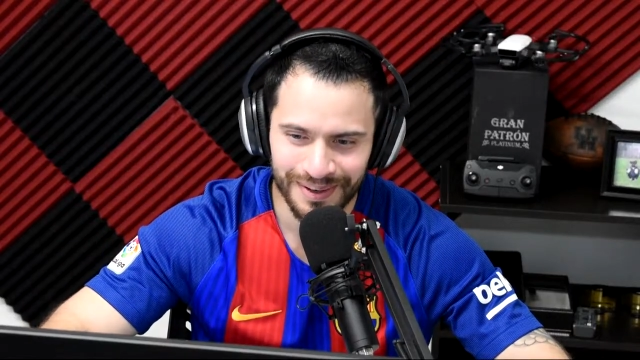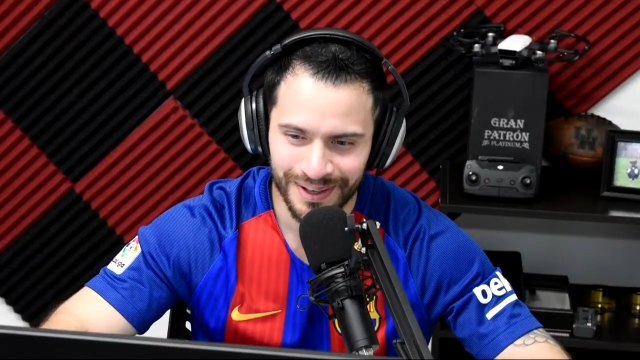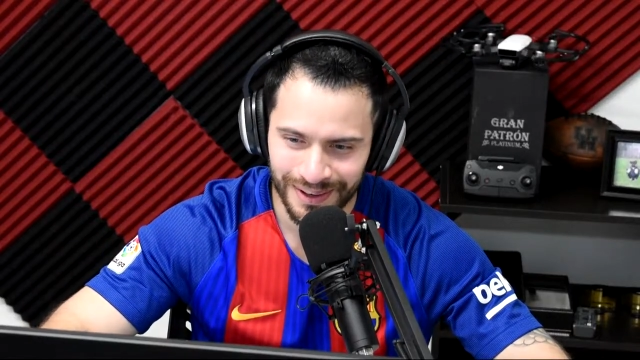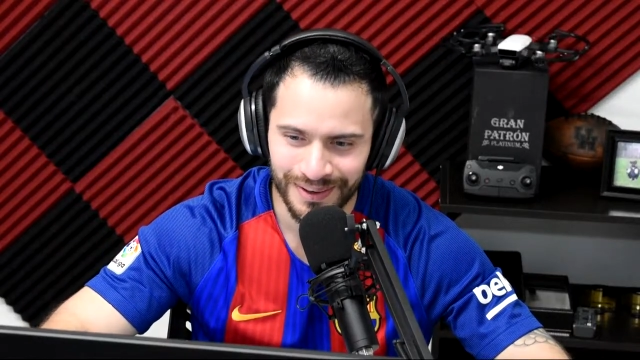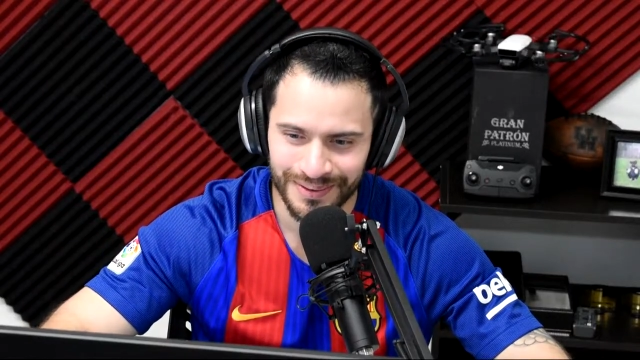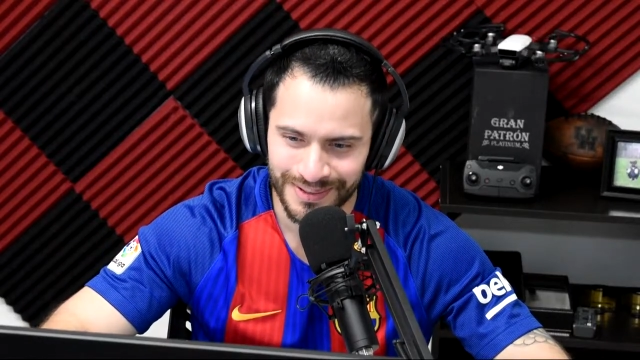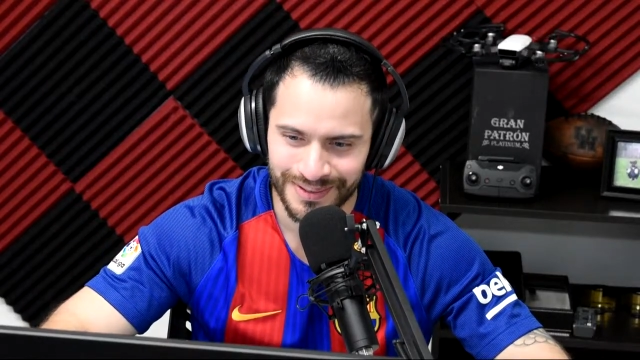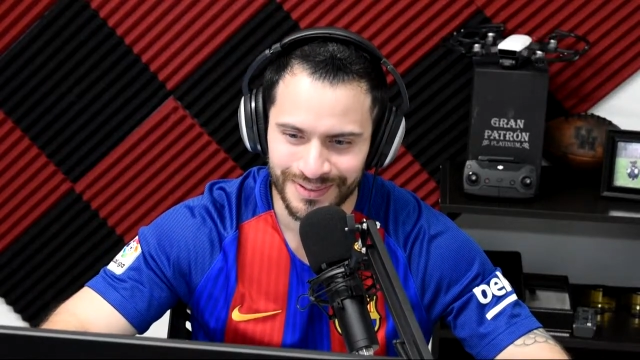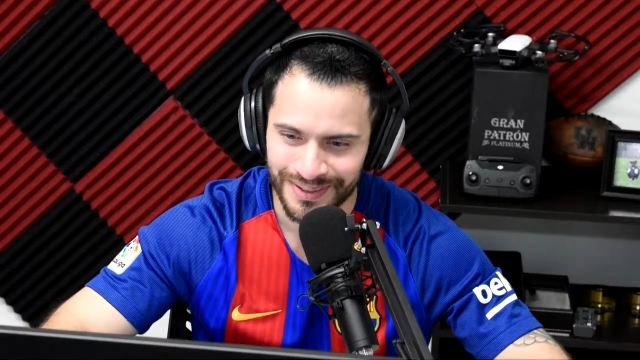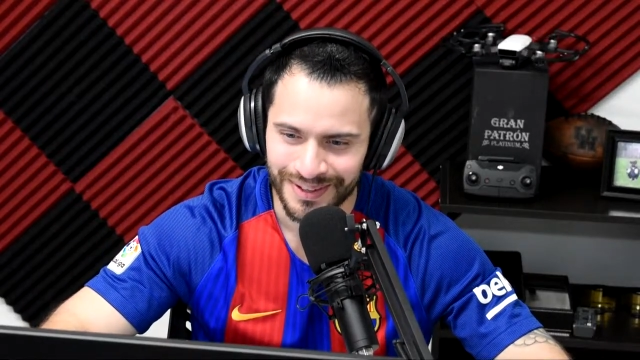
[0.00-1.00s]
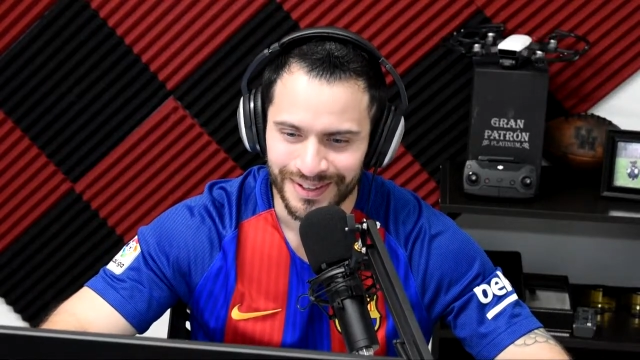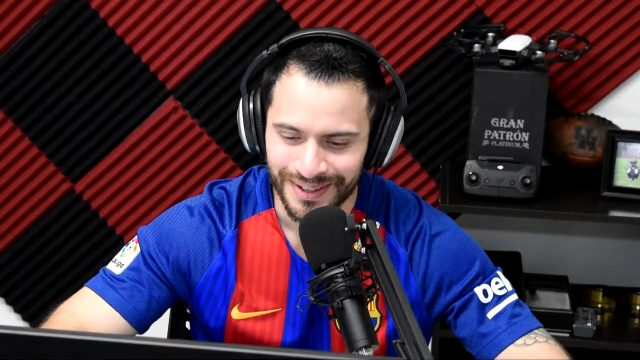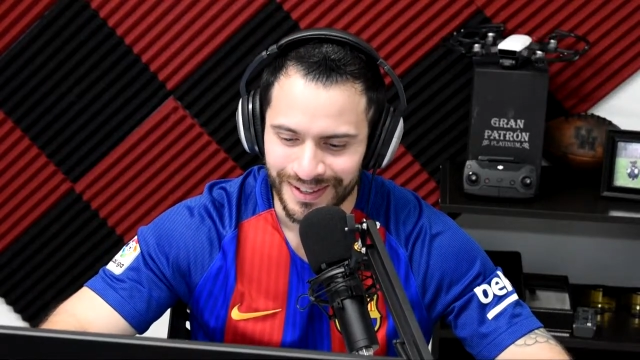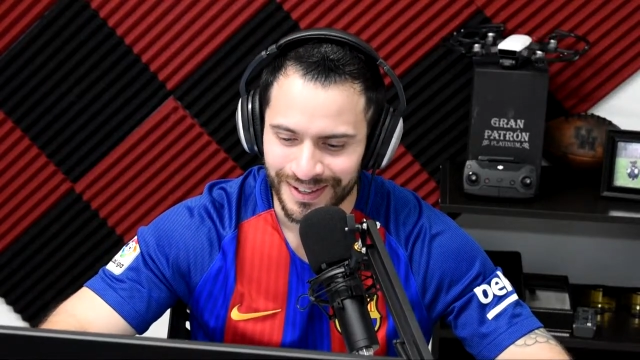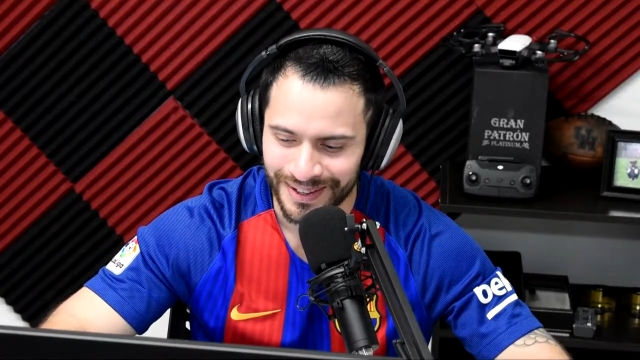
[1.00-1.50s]
close.
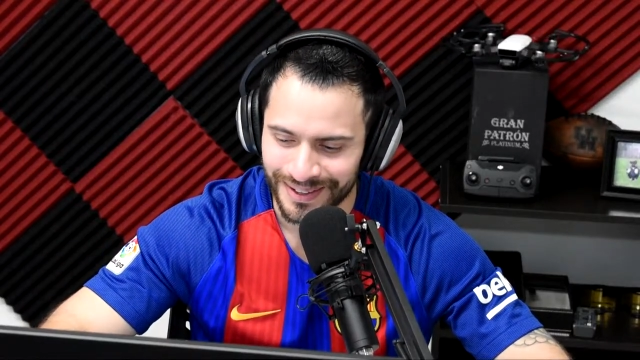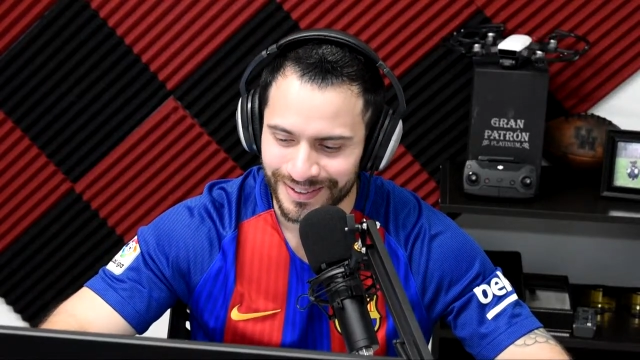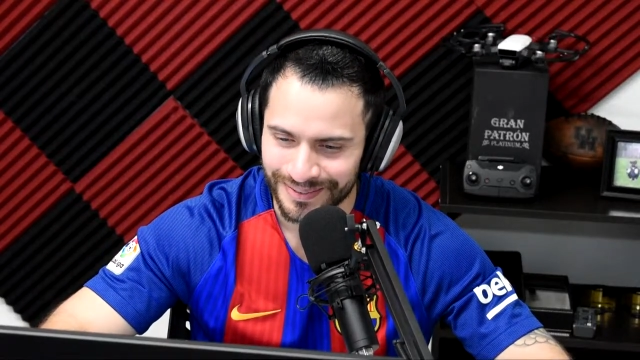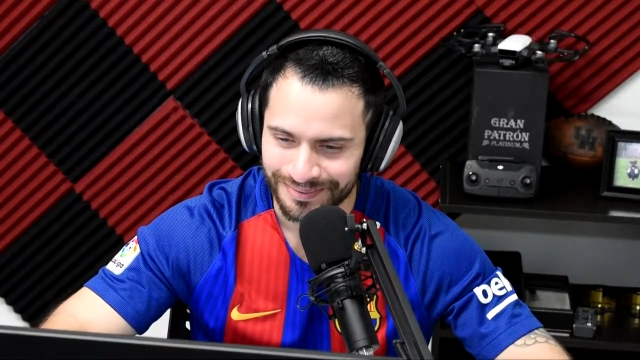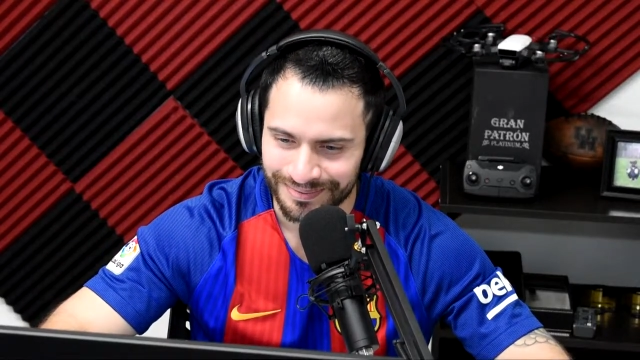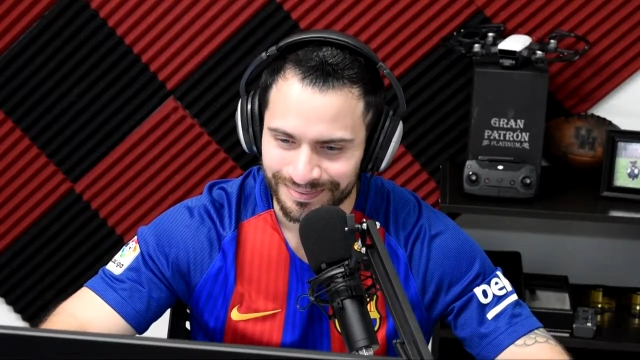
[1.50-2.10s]
Um,